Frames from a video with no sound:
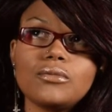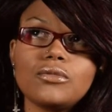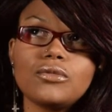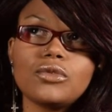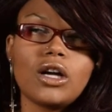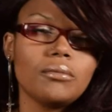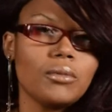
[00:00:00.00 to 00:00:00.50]

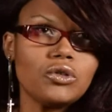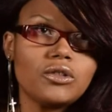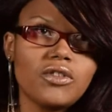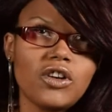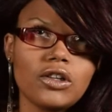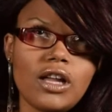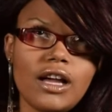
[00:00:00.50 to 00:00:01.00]
throughout most of
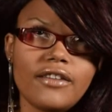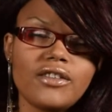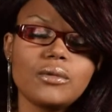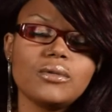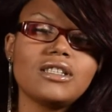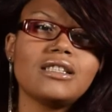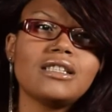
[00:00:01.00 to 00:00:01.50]
our life. He
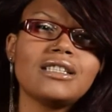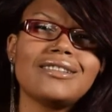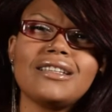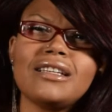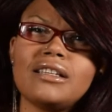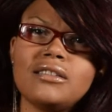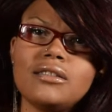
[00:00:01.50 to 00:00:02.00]
was
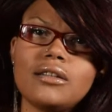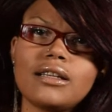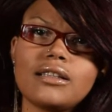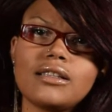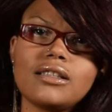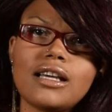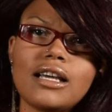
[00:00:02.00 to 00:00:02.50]
16
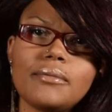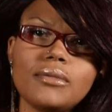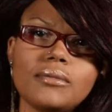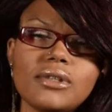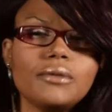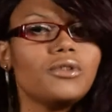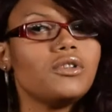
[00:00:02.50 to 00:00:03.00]
at the time,
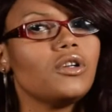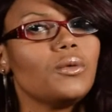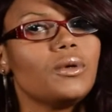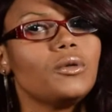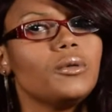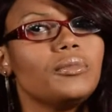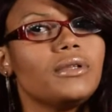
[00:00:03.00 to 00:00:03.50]
but he was the only one
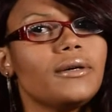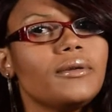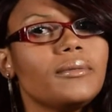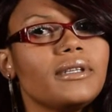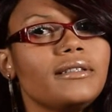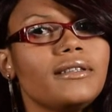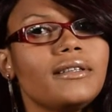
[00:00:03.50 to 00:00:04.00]
who would play with
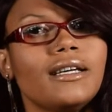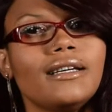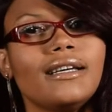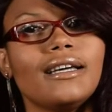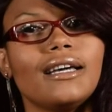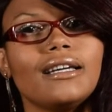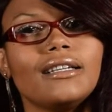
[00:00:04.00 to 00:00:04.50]
me
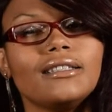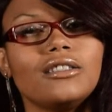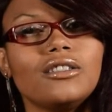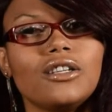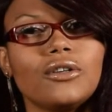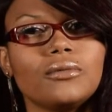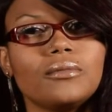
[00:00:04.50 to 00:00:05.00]

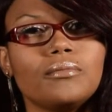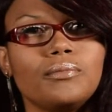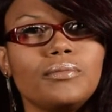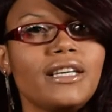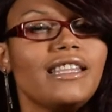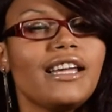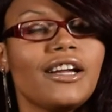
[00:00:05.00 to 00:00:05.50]
and,
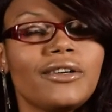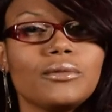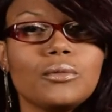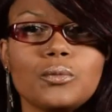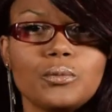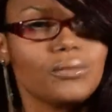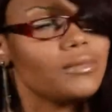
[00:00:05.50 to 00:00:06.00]
be there and
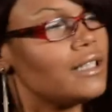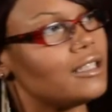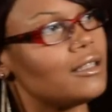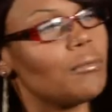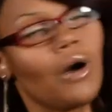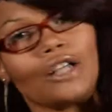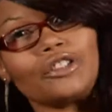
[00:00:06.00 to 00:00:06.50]
get the
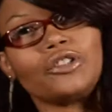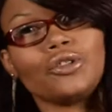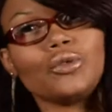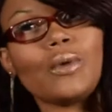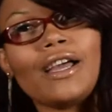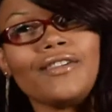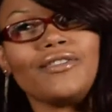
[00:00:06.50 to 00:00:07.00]
monsters
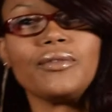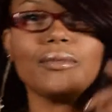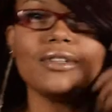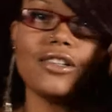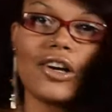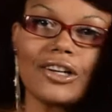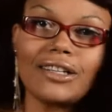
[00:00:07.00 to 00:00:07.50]
away from the
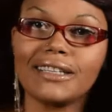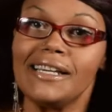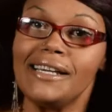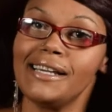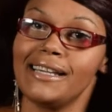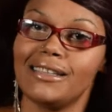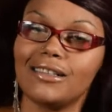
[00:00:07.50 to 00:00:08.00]
dark
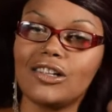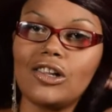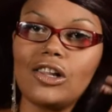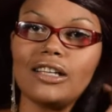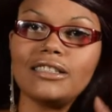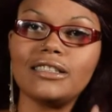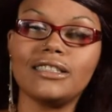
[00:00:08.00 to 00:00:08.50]

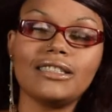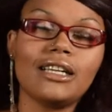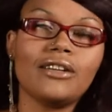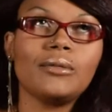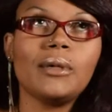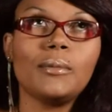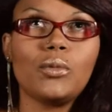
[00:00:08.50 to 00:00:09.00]
closets. And I
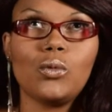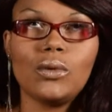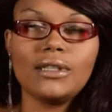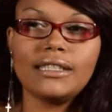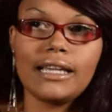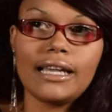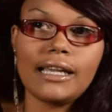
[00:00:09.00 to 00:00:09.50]
remember
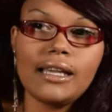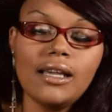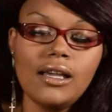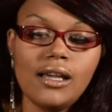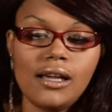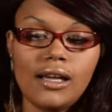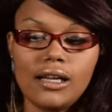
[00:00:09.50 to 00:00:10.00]
one day,
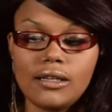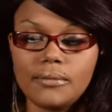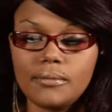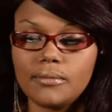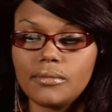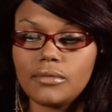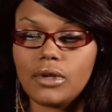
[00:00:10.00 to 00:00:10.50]

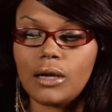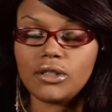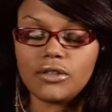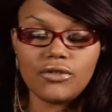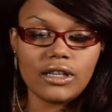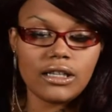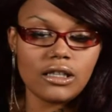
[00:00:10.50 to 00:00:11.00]
I was
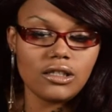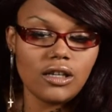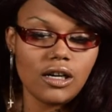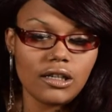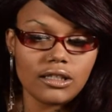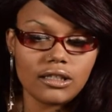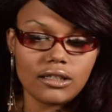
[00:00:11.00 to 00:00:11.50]
afraid of the
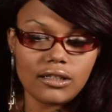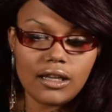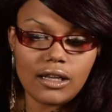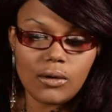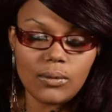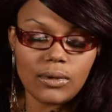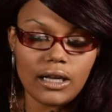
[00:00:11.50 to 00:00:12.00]
dark, and
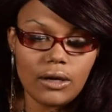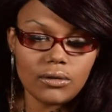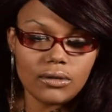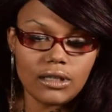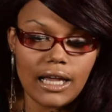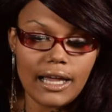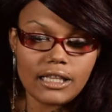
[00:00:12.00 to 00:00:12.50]
I went out
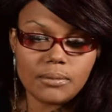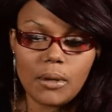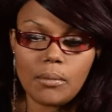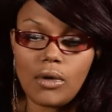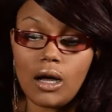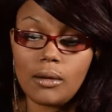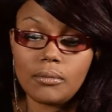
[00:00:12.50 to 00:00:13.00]
and I asked my
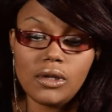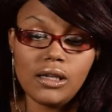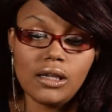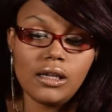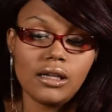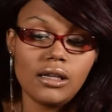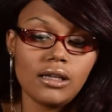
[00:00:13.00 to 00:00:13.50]
mom,
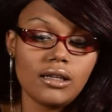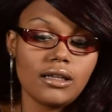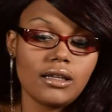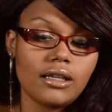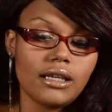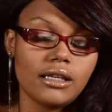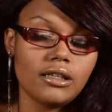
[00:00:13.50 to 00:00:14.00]

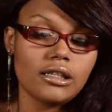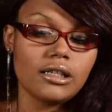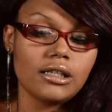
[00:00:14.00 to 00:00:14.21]
could